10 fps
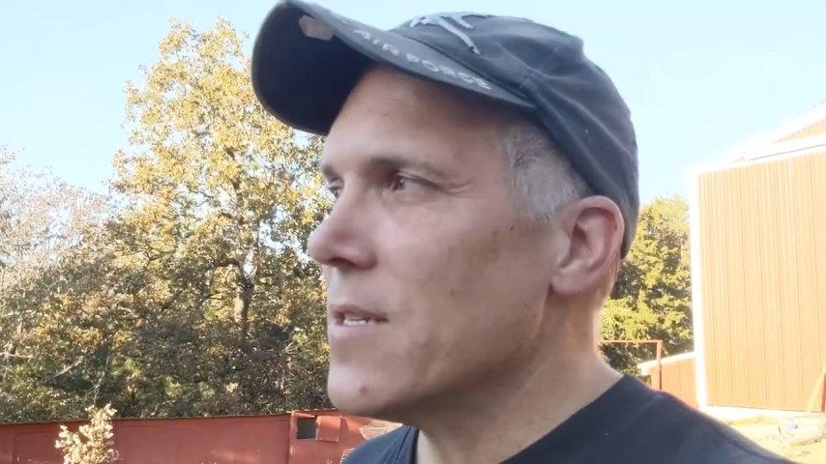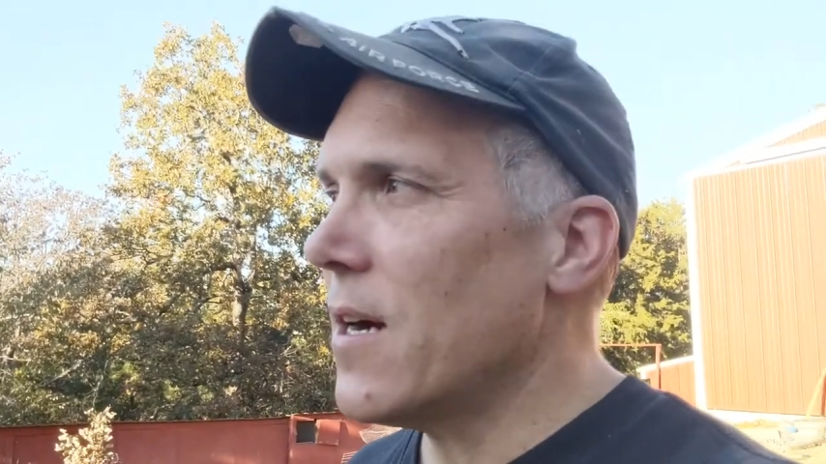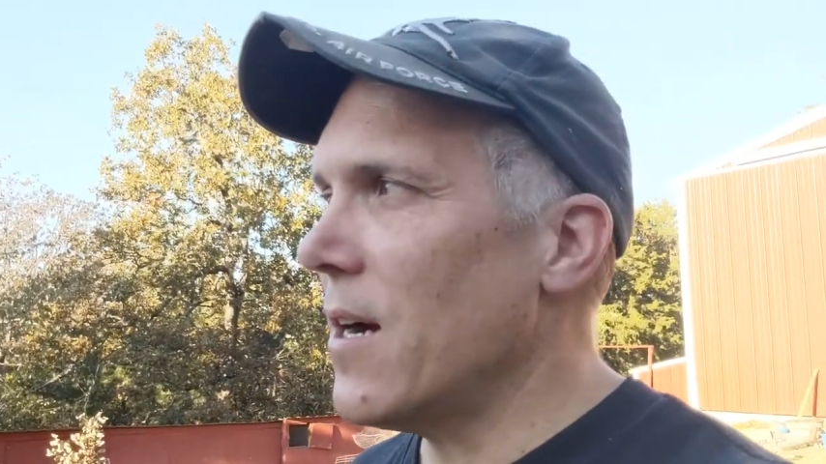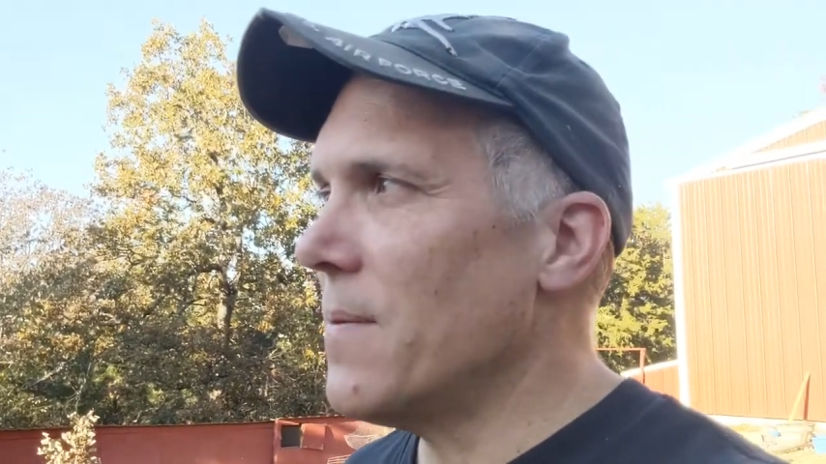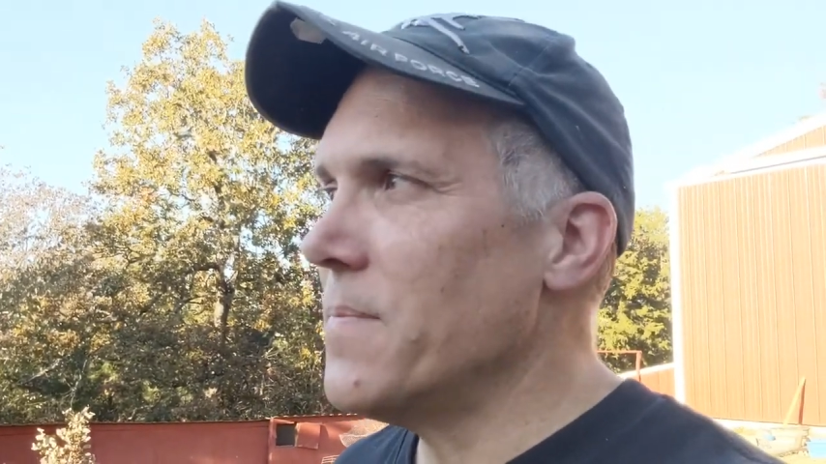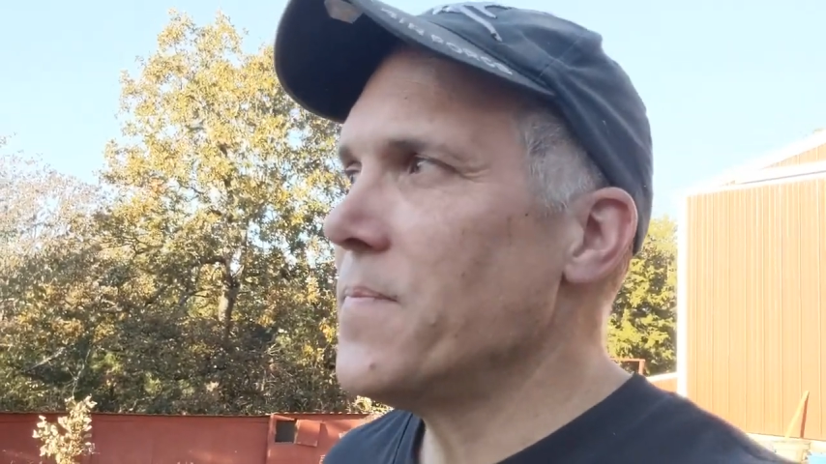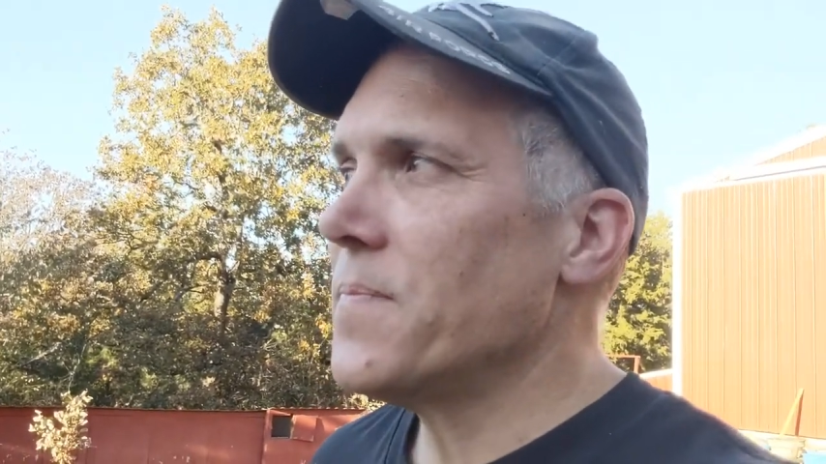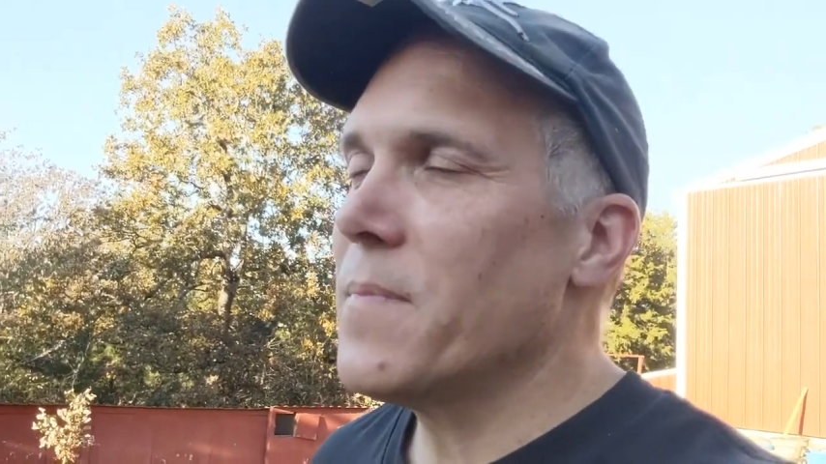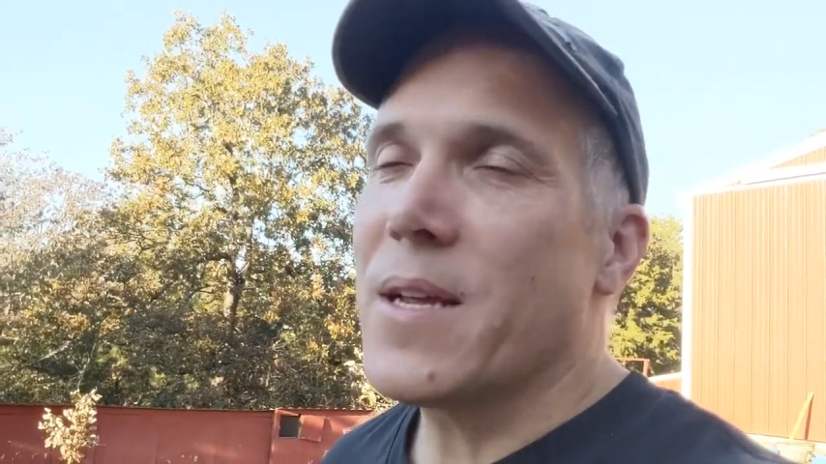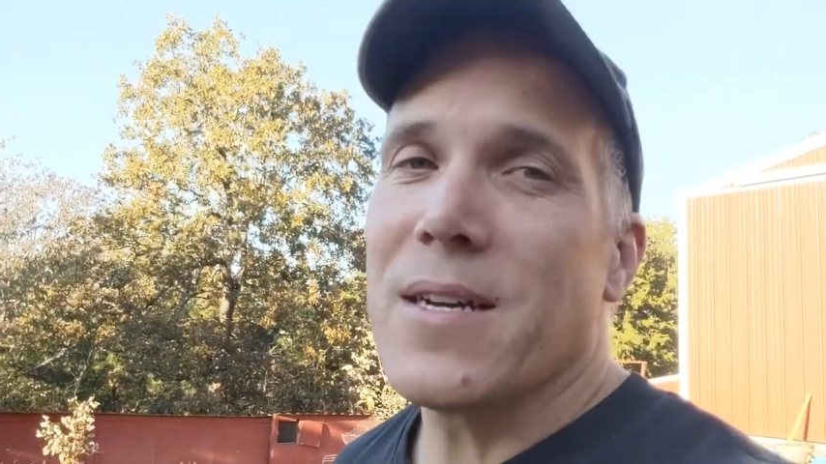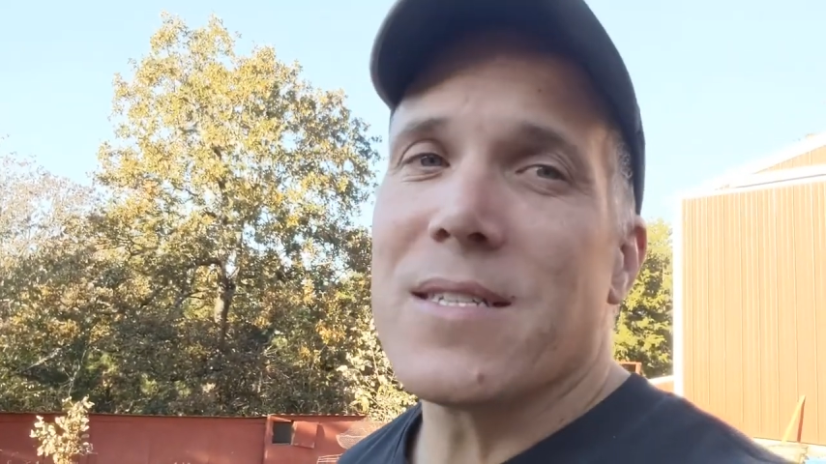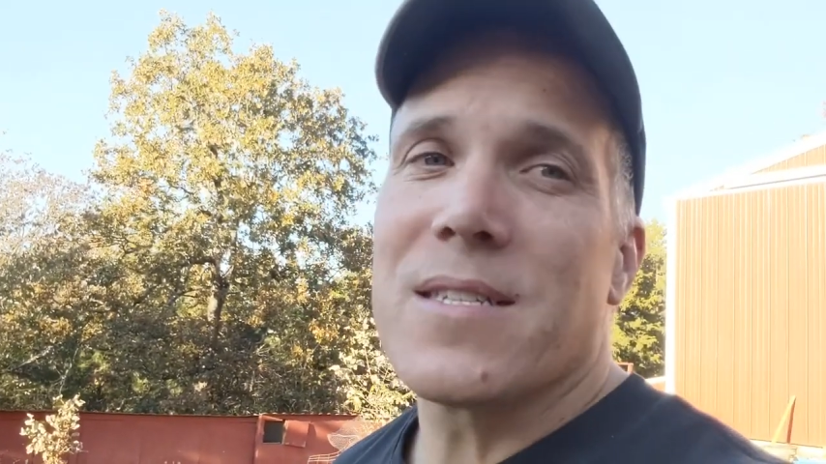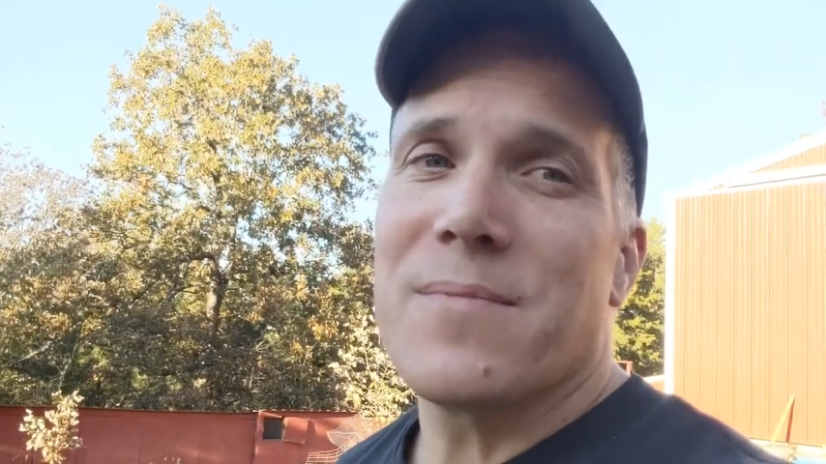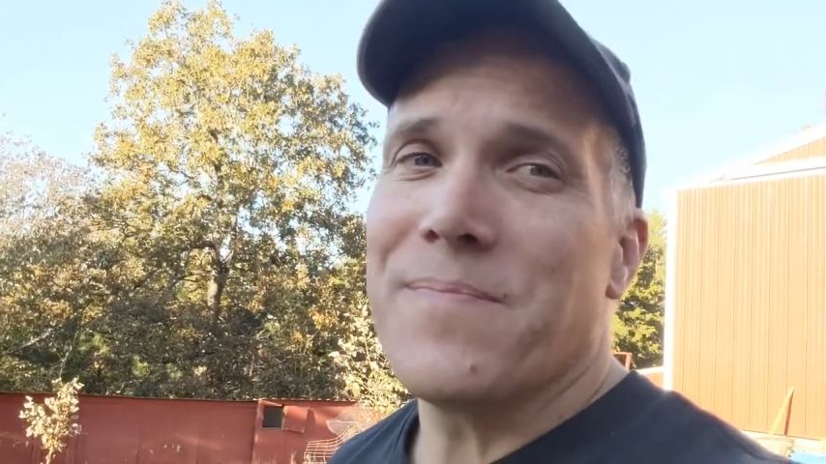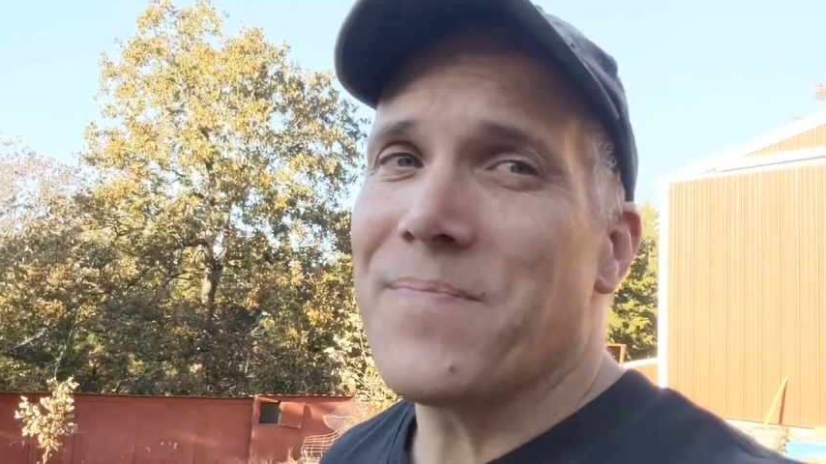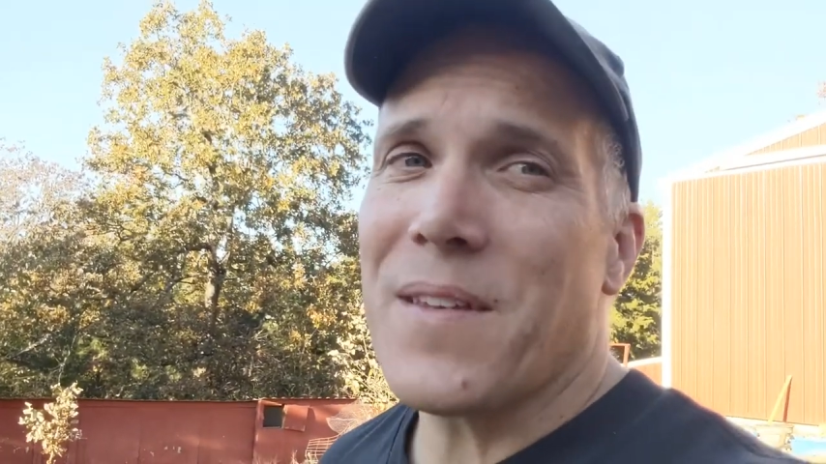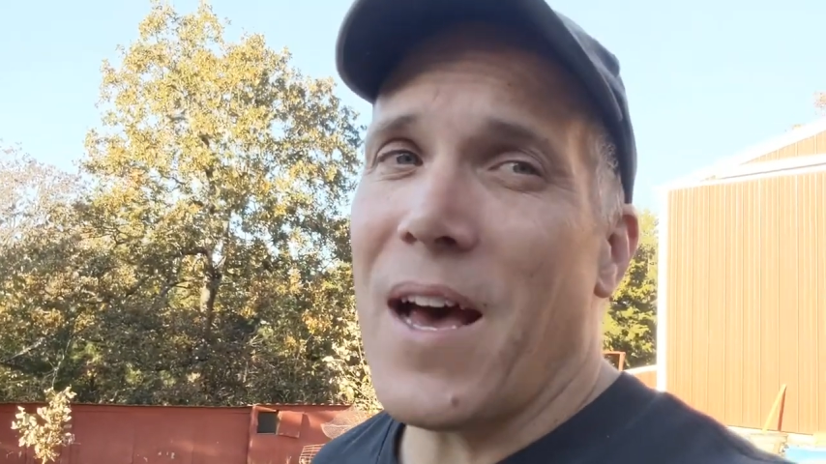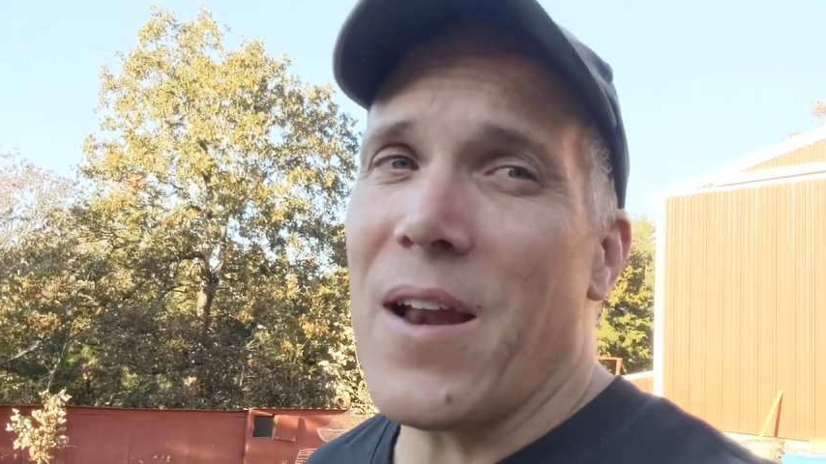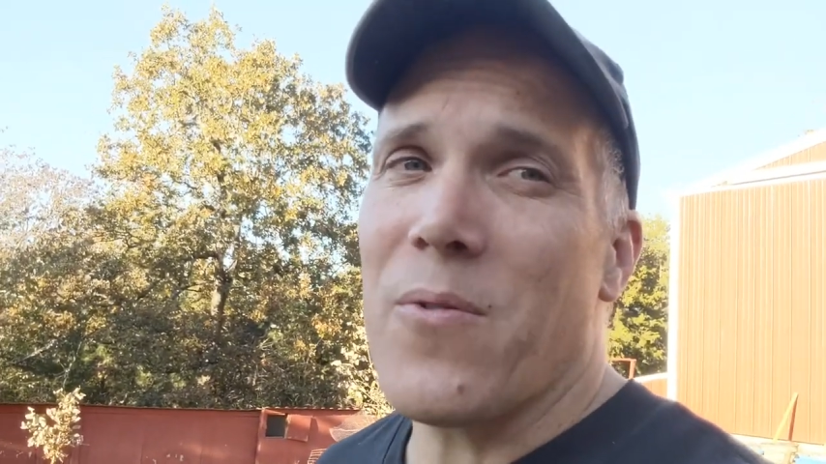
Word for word: um, because I